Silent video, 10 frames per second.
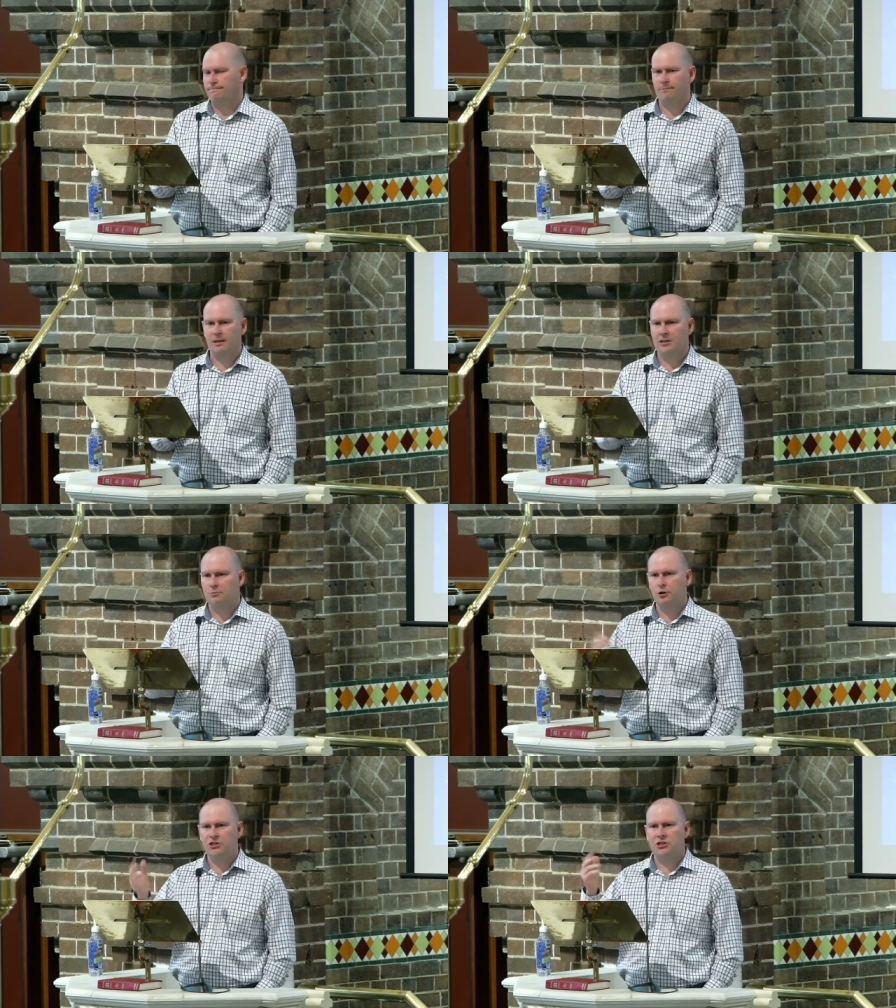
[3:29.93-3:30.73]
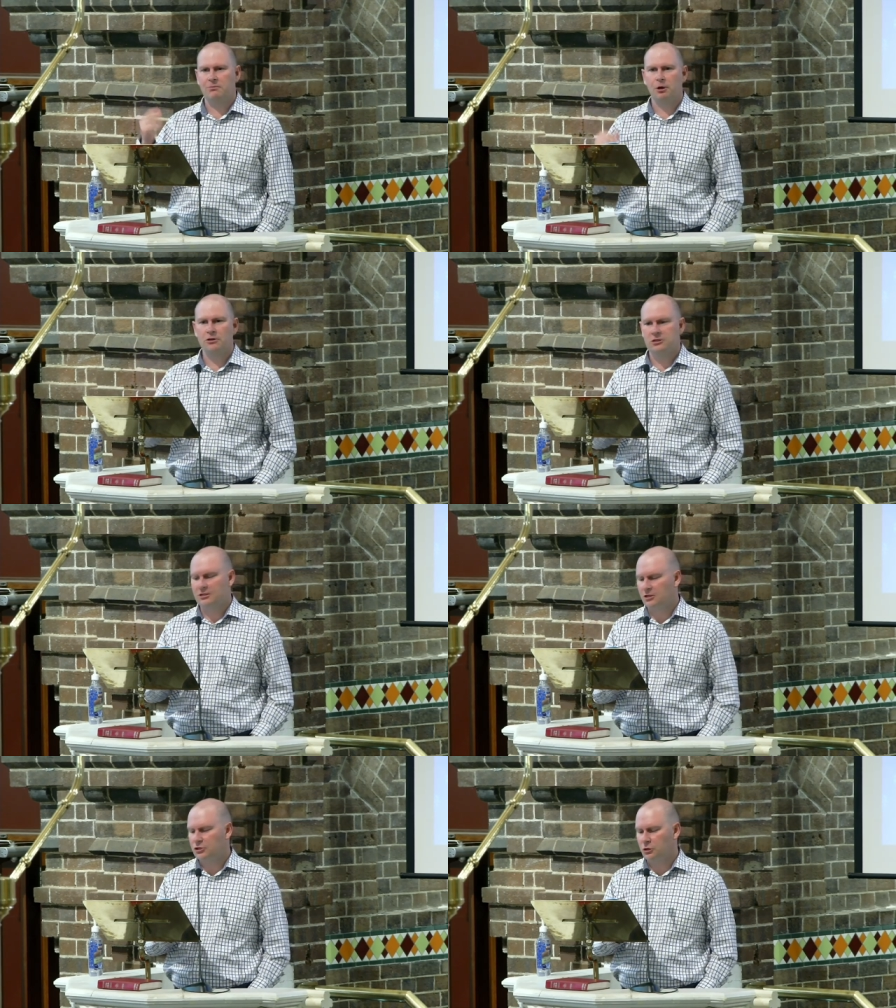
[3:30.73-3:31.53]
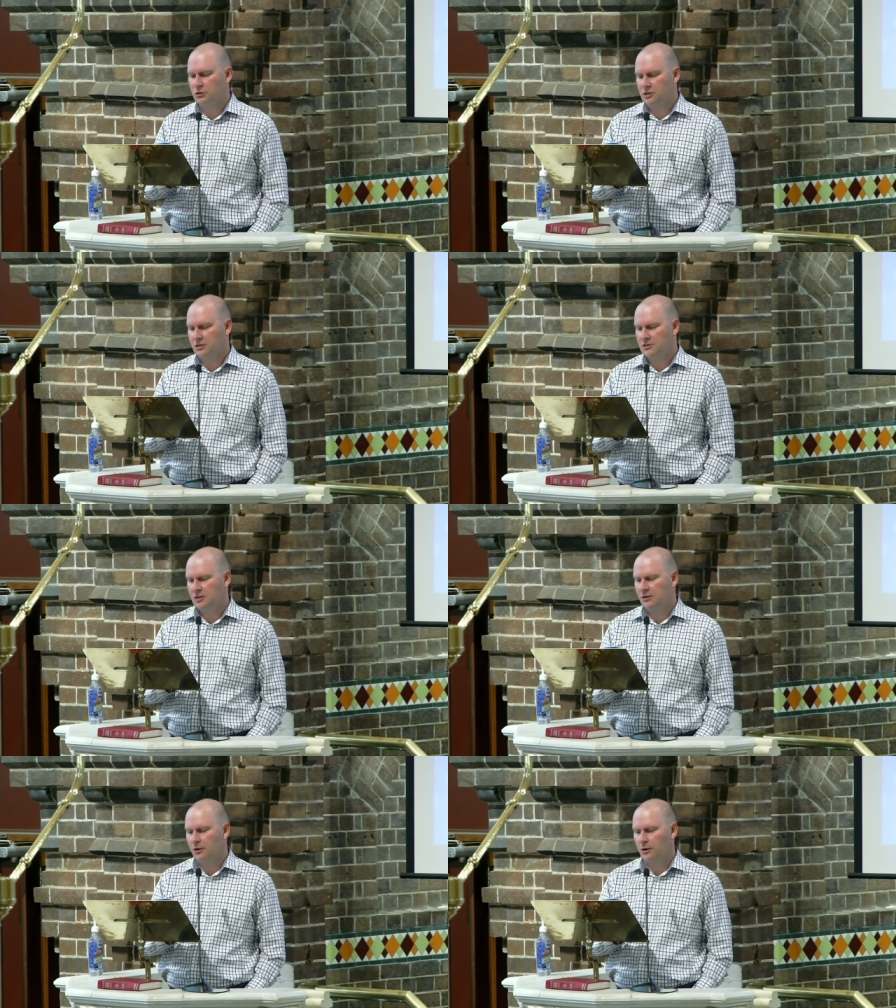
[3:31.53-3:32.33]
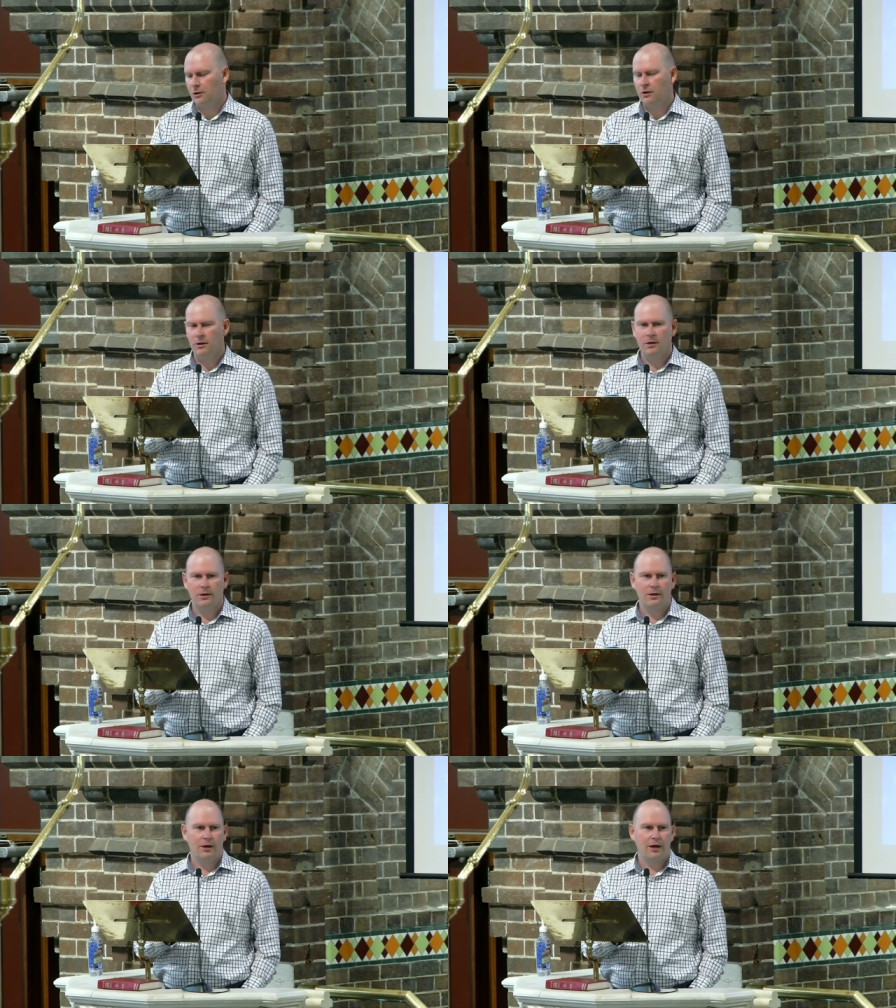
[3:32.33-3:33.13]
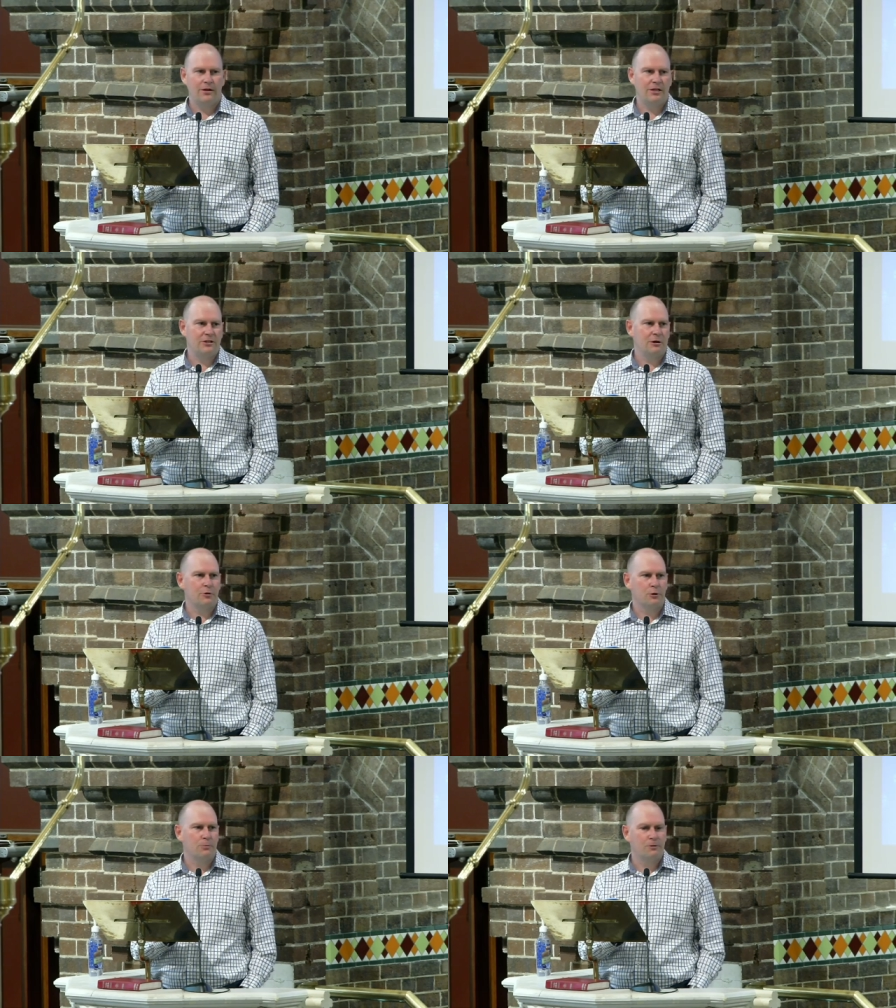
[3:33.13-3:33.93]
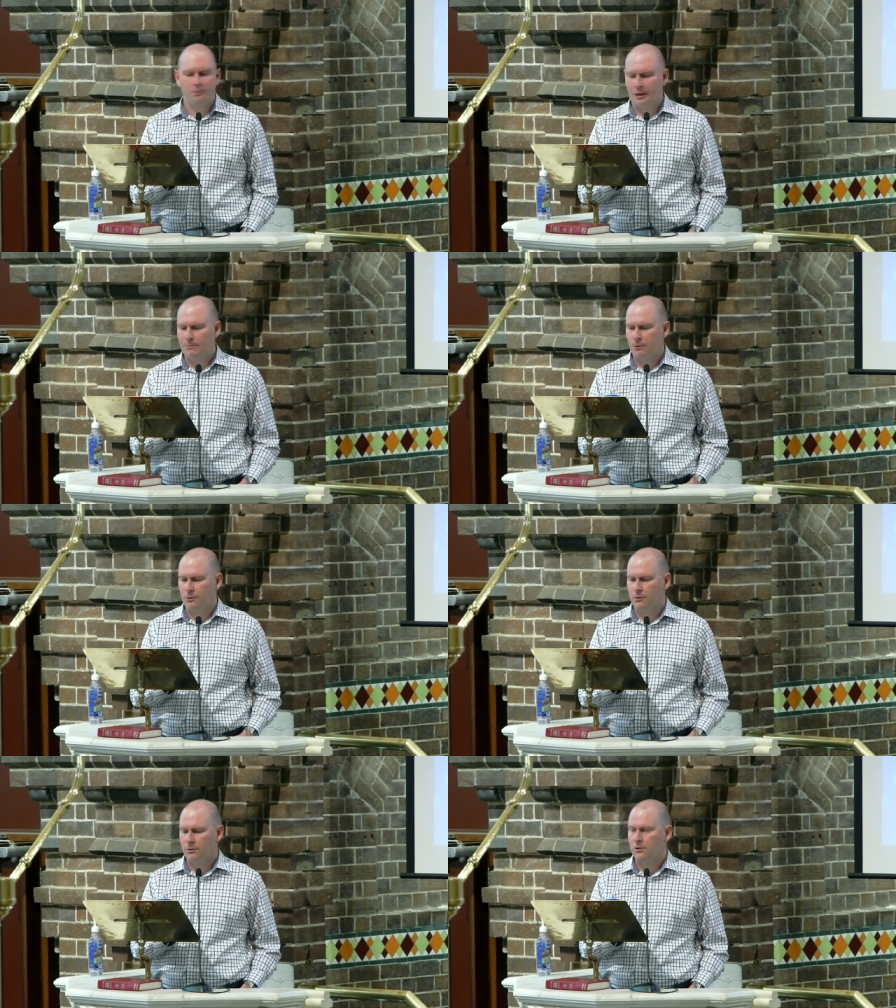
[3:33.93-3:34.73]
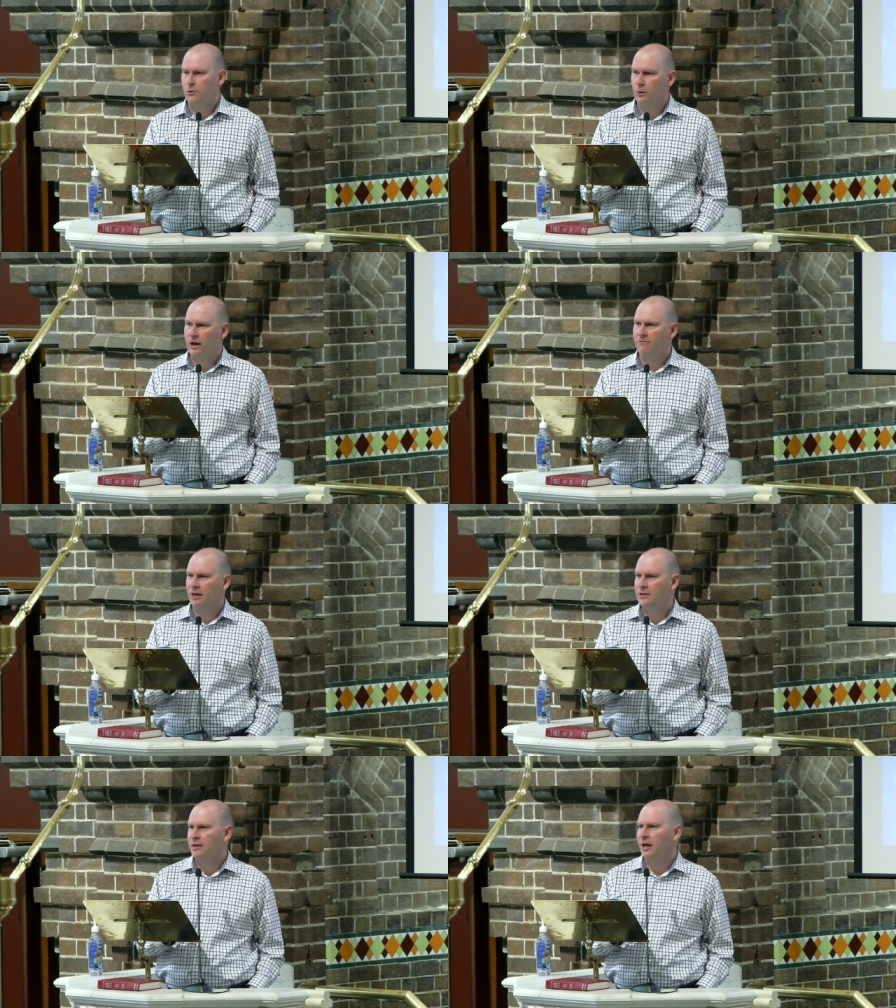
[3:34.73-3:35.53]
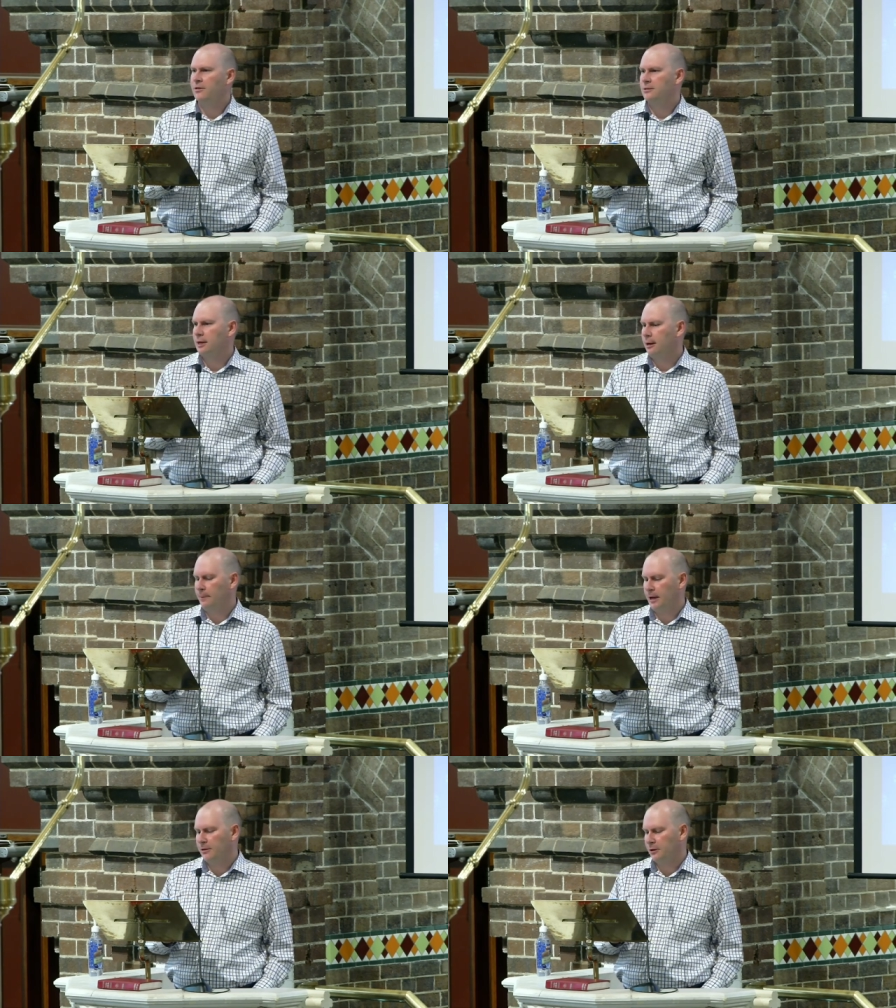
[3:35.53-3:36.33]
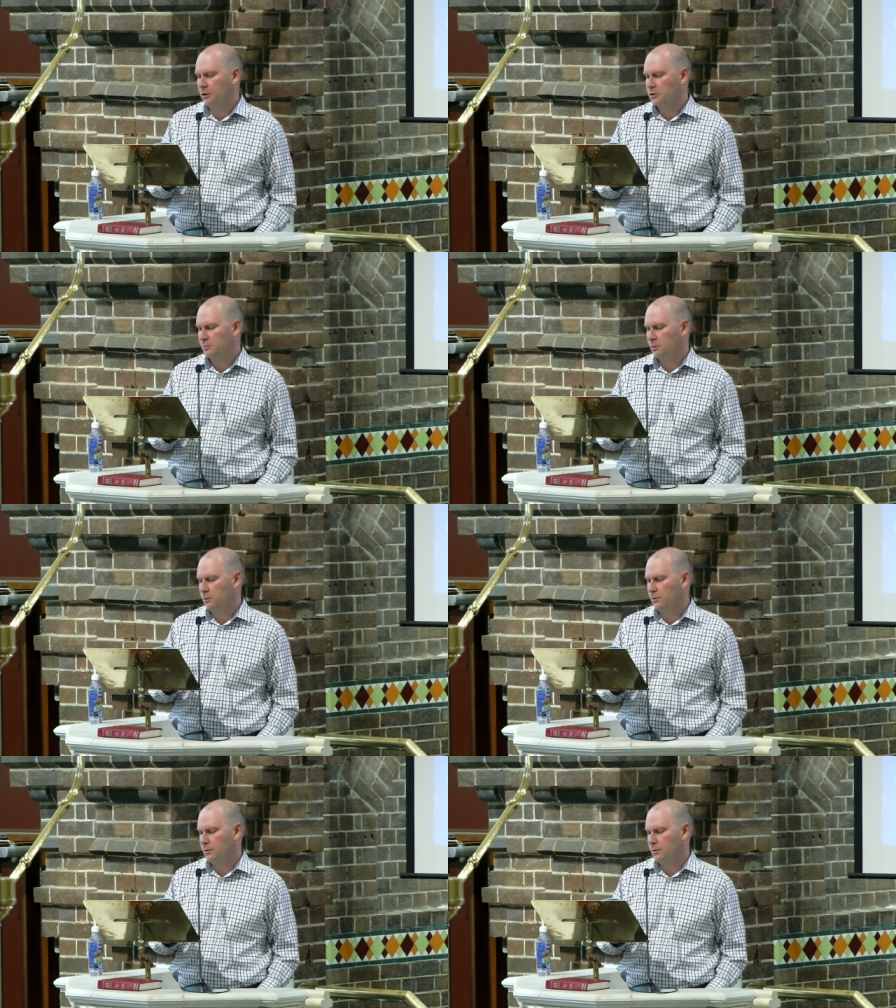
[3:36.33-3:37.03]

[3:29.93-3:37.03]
He's preaching mostly to Jews in a synagogue, and these are a group of people who have their doubts about the gospel.